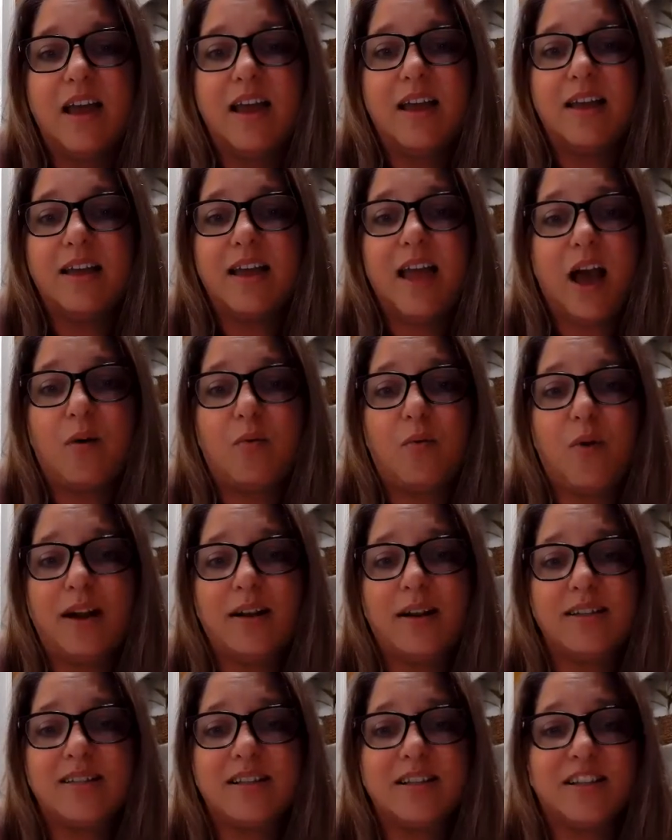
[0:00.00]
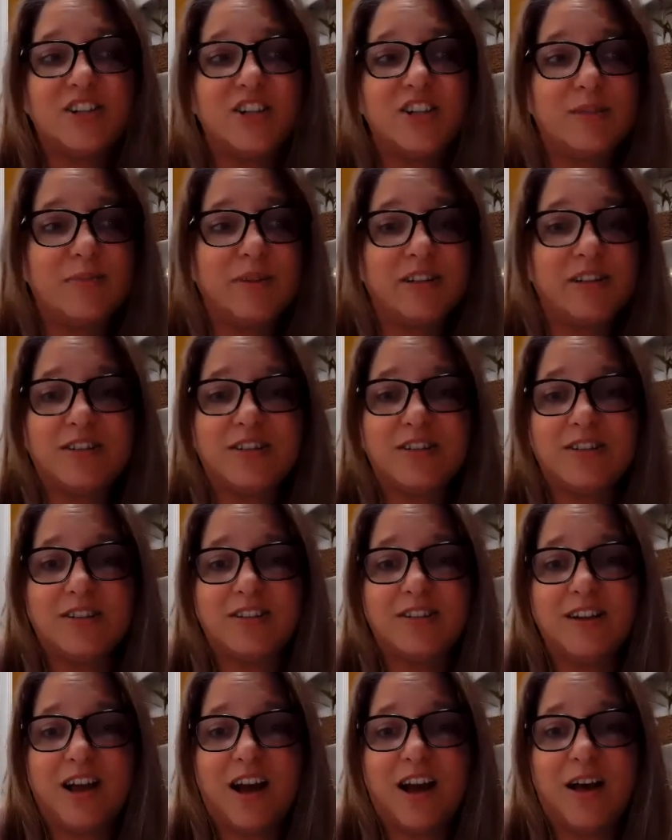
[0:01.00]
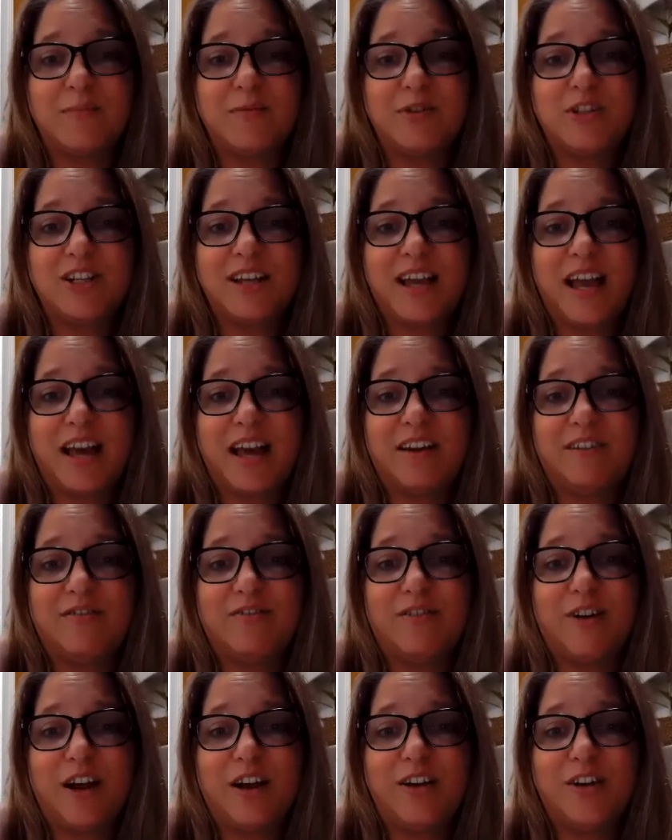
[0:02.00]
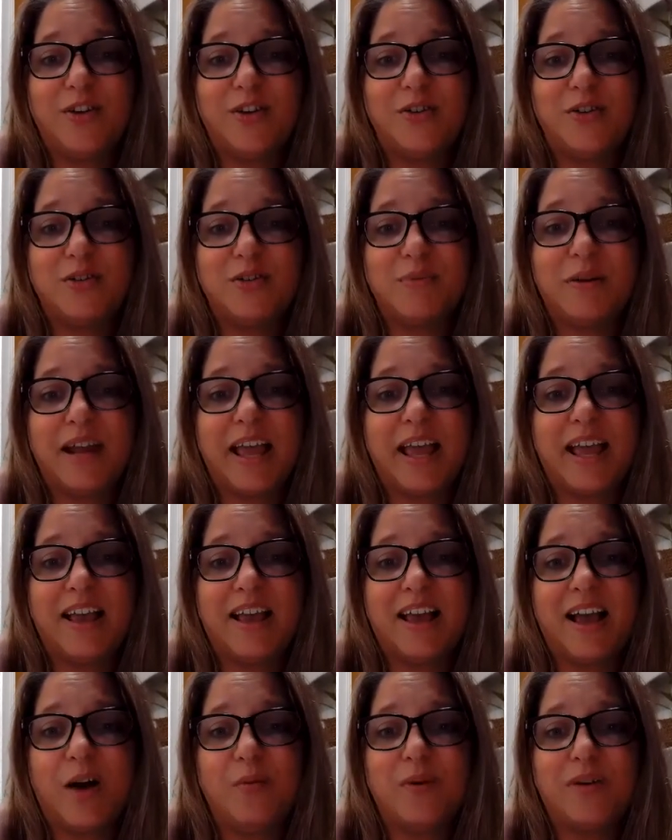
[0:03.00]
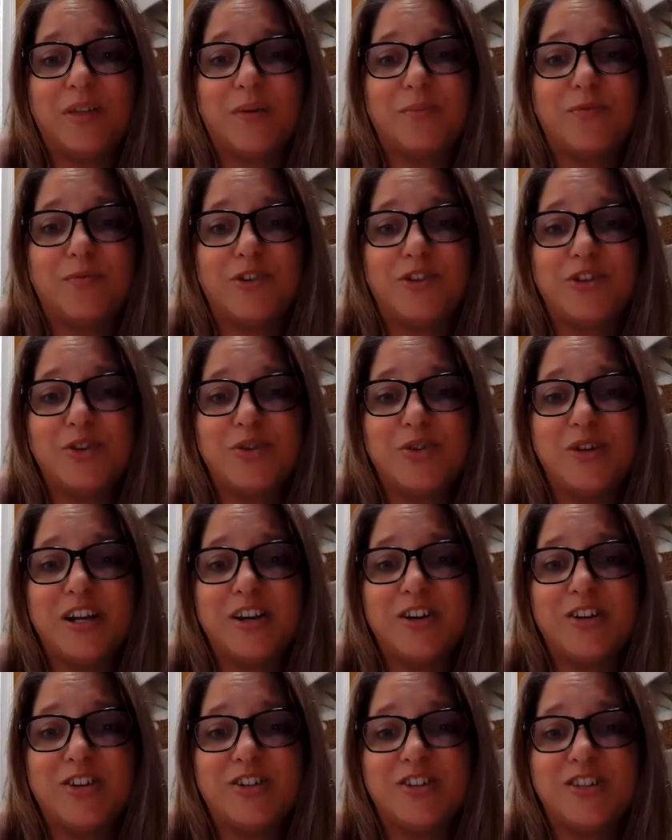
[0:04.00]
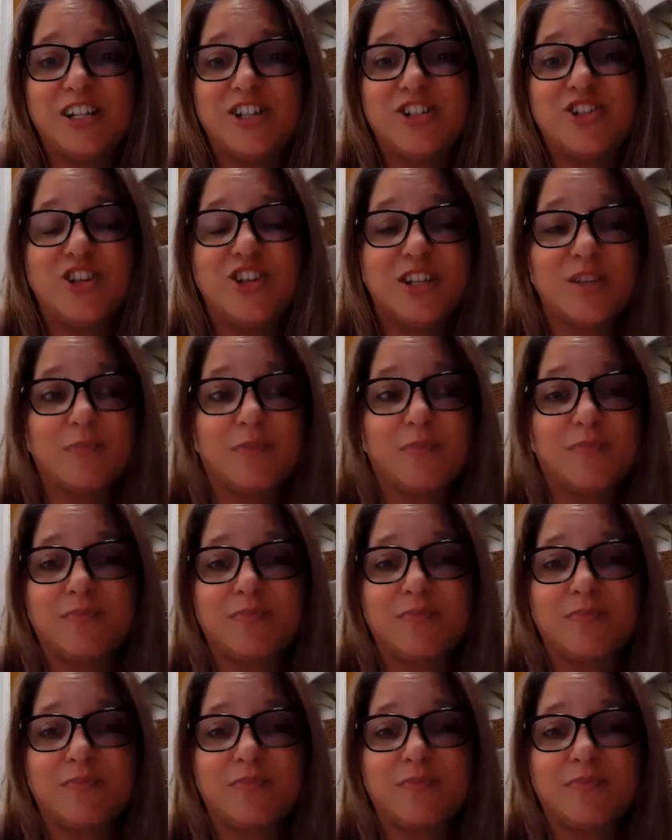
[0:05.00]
Yeah, Rhonda said that she's been, she had a friend who's been hanging out with them for 2 years and just